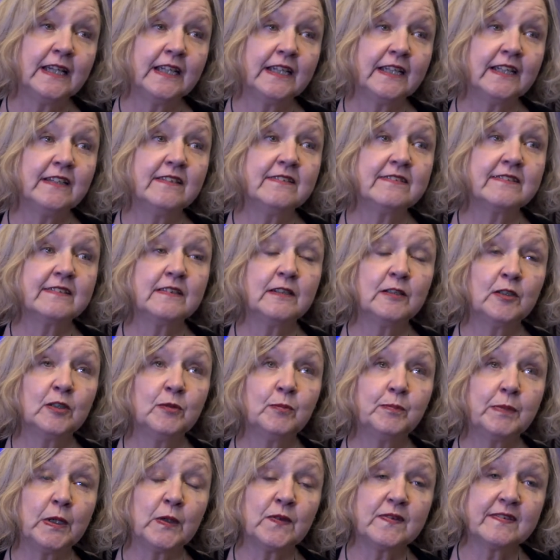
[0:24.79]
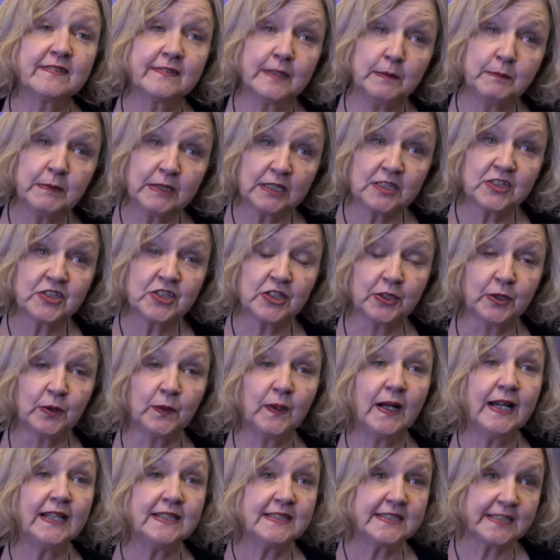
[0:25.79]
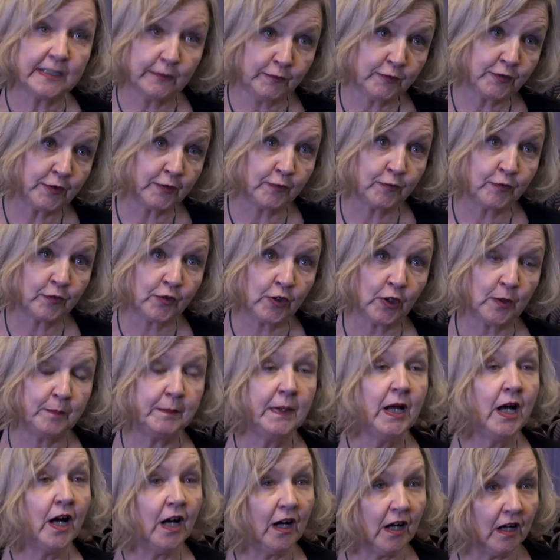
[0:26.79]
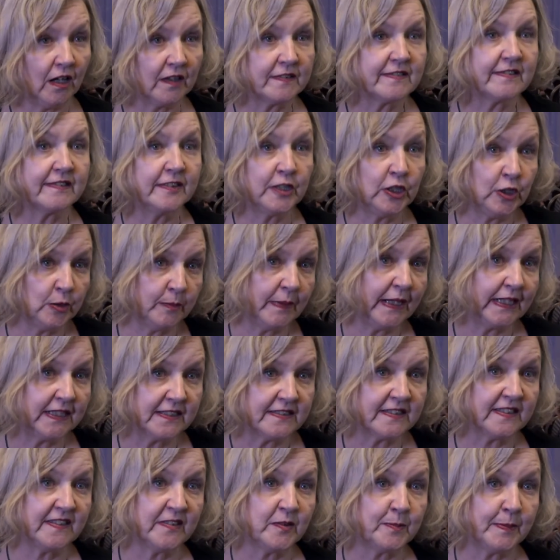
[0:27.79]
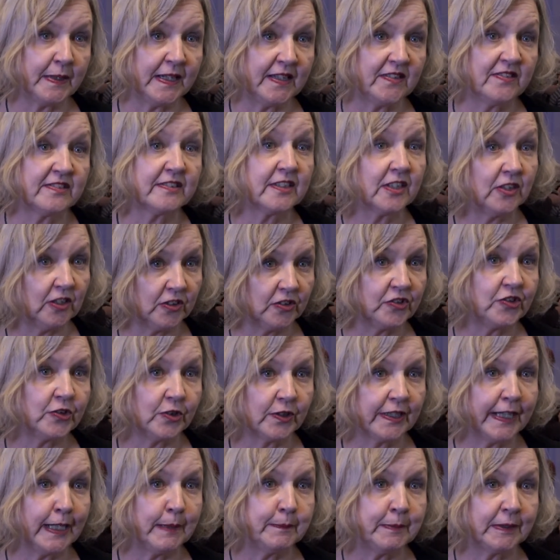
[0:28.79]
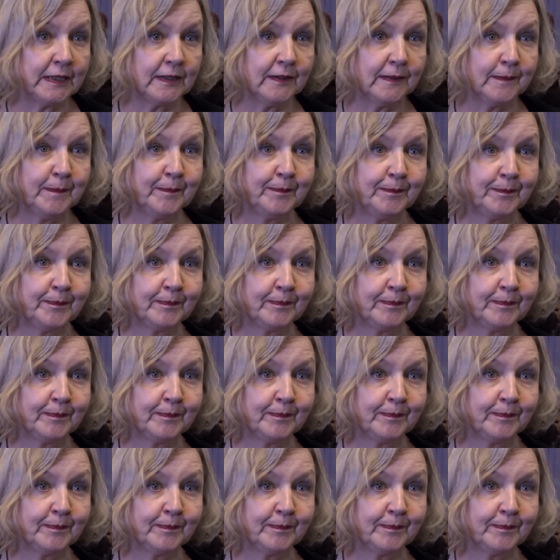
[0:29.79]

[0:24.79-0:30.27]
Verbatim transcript: is both similar to and different from arts and humanities-based cultural capital.